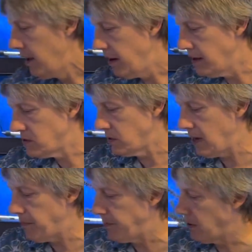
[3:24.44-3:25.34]
It sold
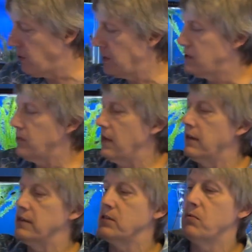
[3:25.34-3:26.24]
out pretty quick, so we got
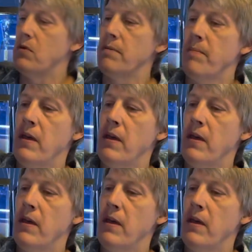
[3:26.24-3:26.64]
in some more.